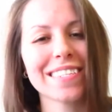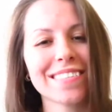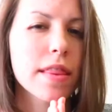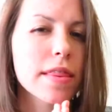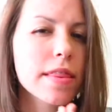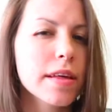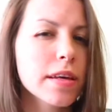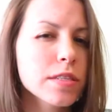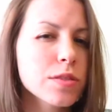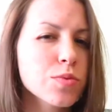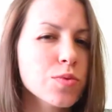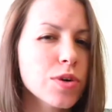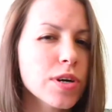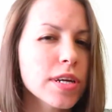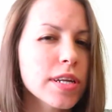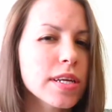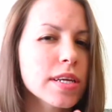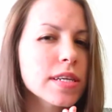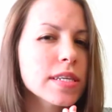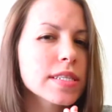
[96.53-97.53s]
This
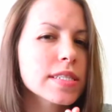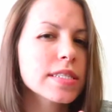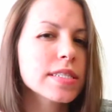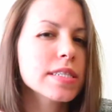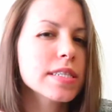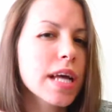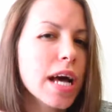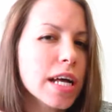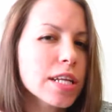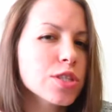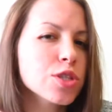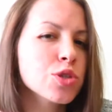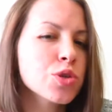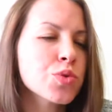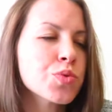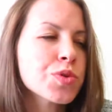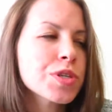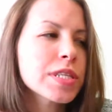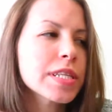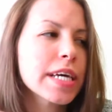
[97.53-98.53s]
one is not
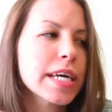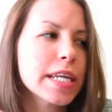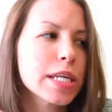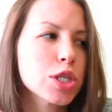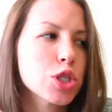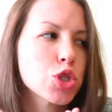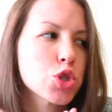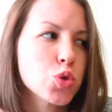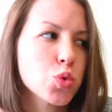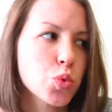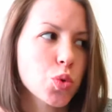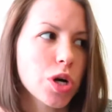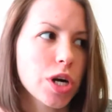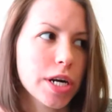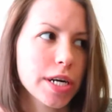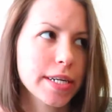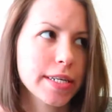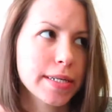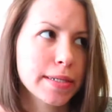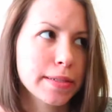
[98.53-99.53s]
so related to
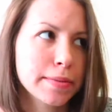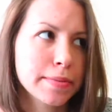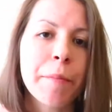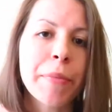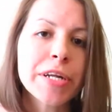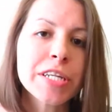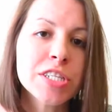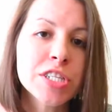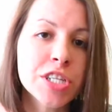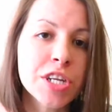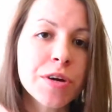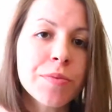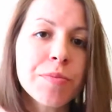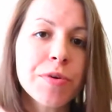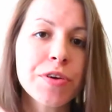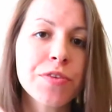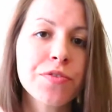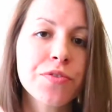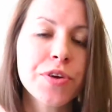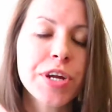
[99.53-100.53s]
work. But
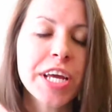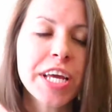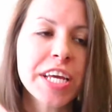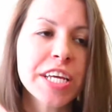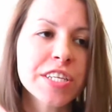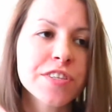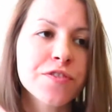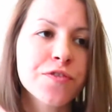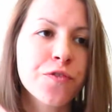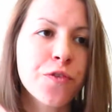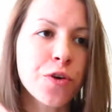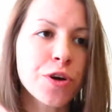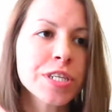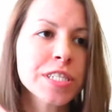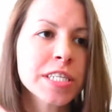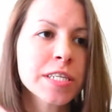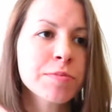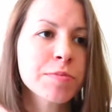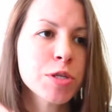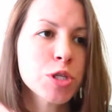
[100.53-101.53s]
number three is
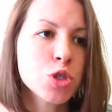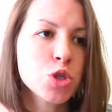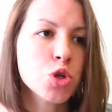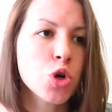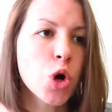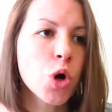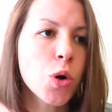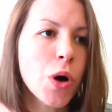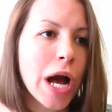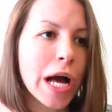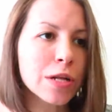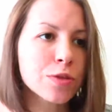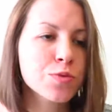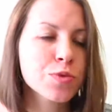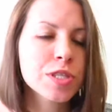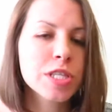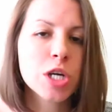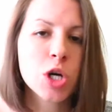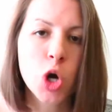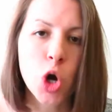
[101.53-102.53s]
forcing me to go out
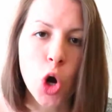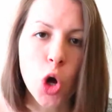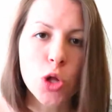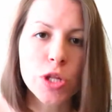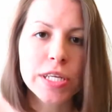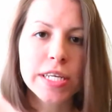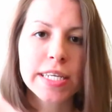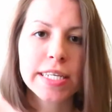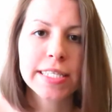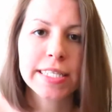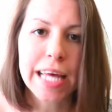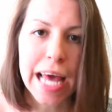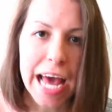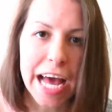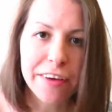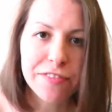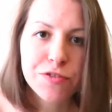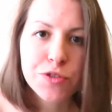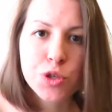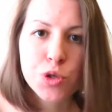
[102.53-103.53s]
with the colleagues
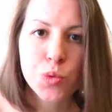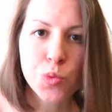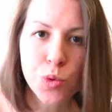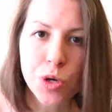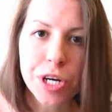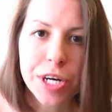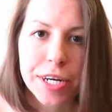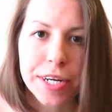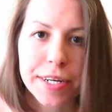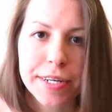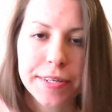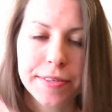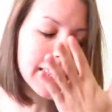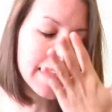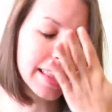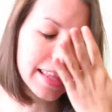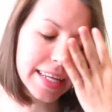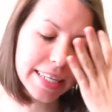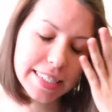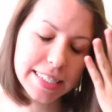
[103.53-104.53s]
after work.
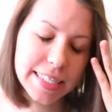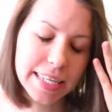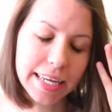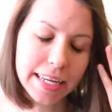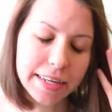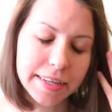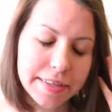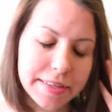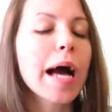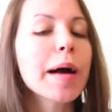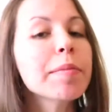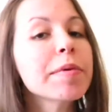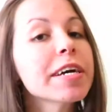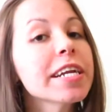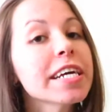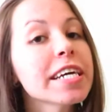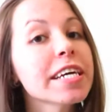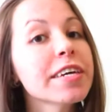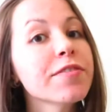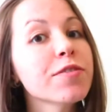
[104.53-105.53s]
Listen, I'm
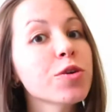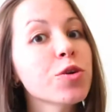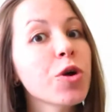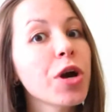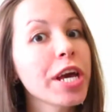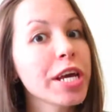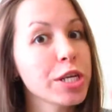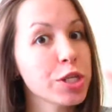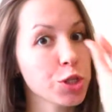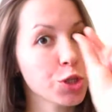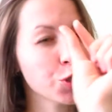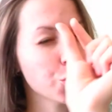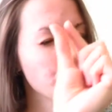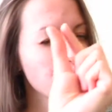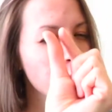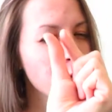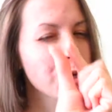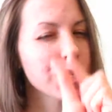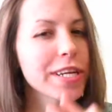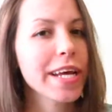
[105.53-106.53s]
gonna give you a
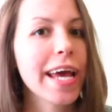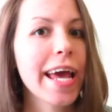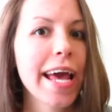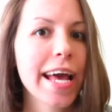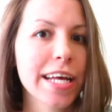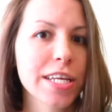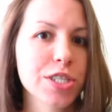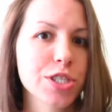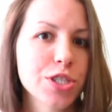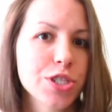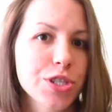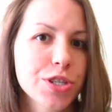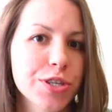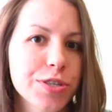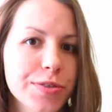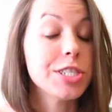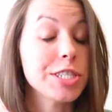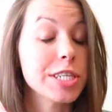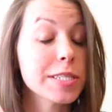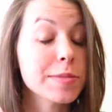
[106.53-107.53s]
short answer.
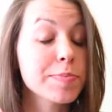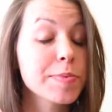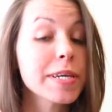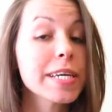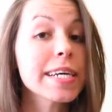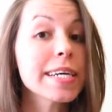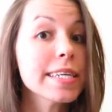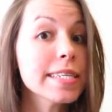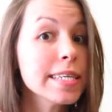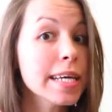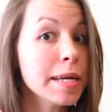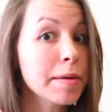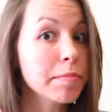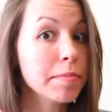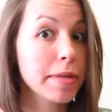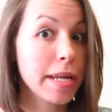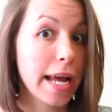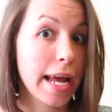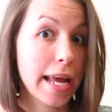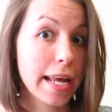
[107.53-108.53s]
Just because
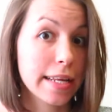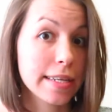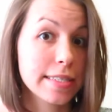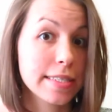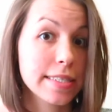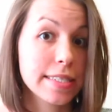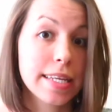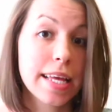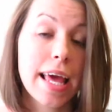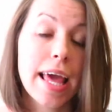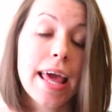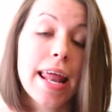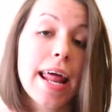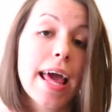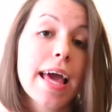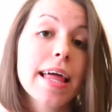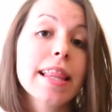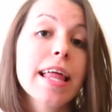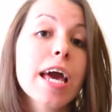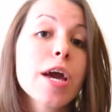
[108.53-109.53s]
I'm nice and
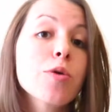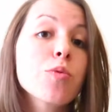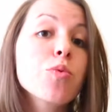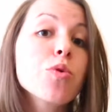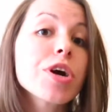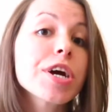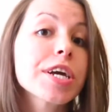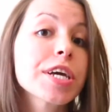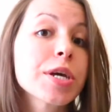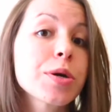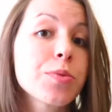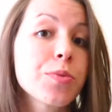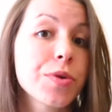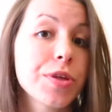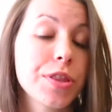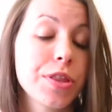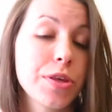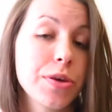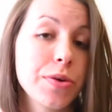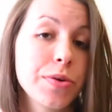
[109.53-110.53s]
I like working
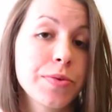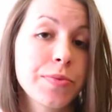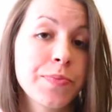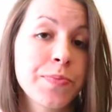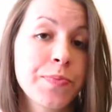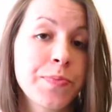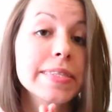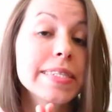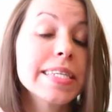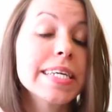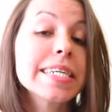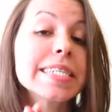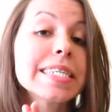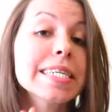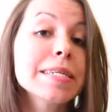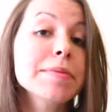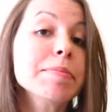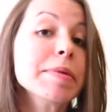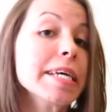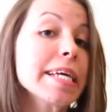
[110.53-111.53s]
with you
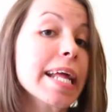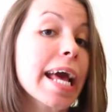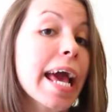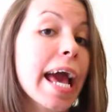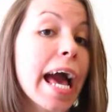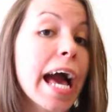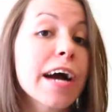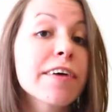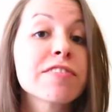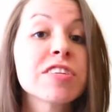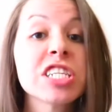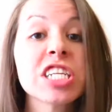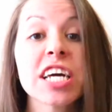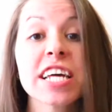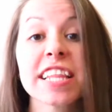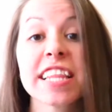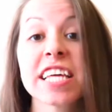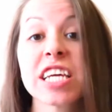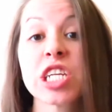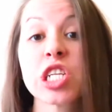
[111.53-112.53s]
doesn't mean I have
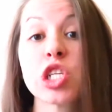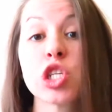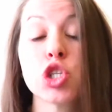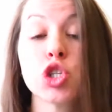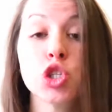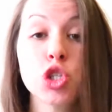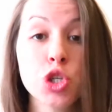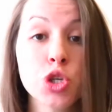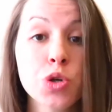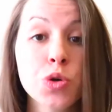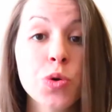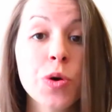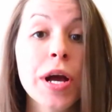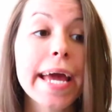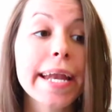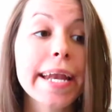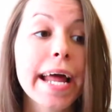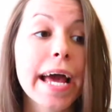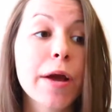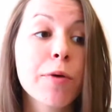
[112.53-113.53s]
nothing to do
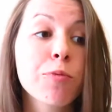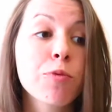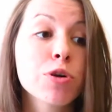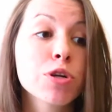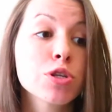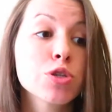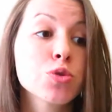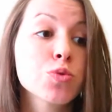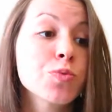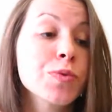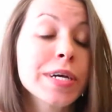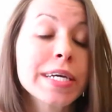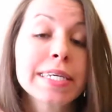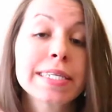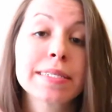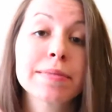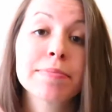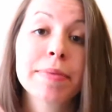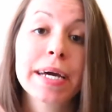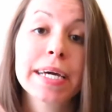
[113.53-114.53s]
and I want to
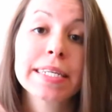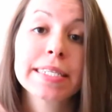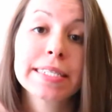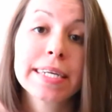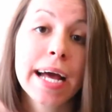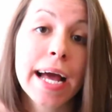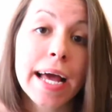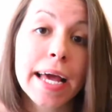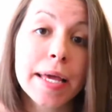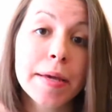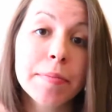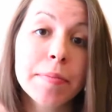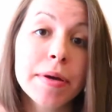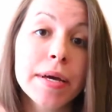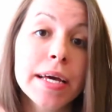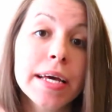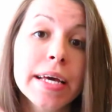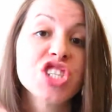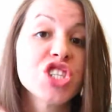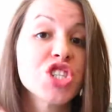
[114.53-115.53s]
waste my time
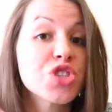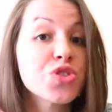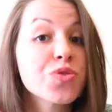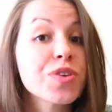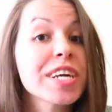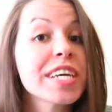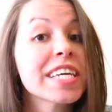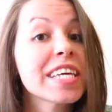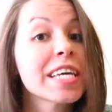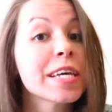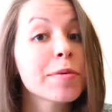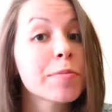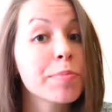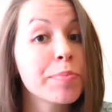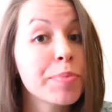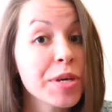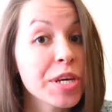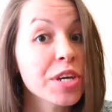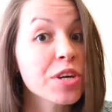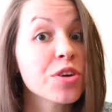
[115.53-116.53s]
drinking
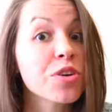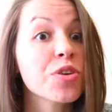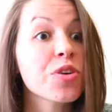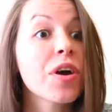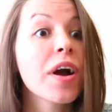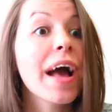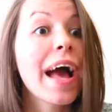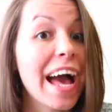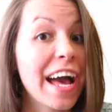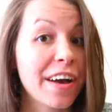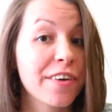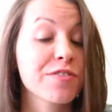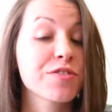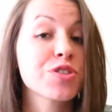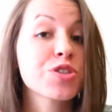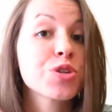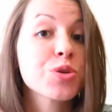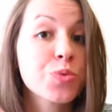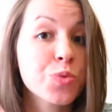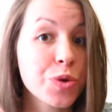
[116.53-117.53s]
beer
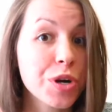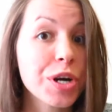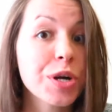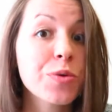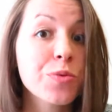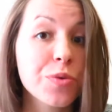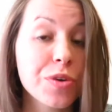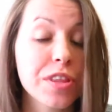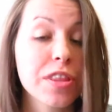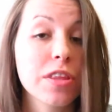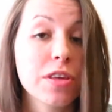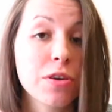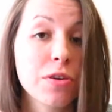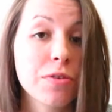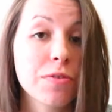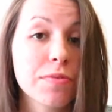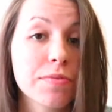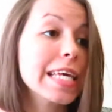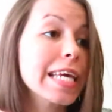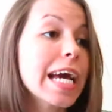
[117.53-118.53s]
after work with
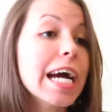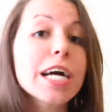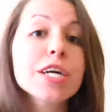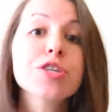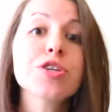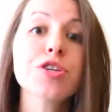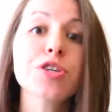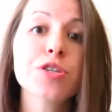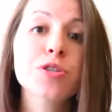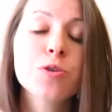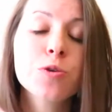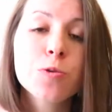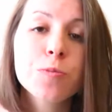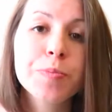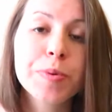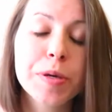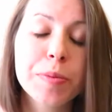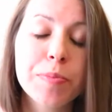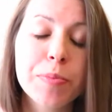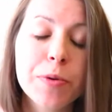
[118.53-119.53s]
you. Yeah, you're cool
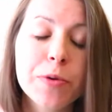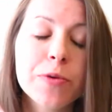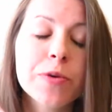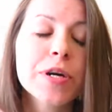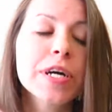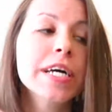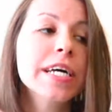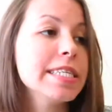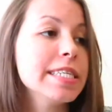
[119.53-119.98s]
people.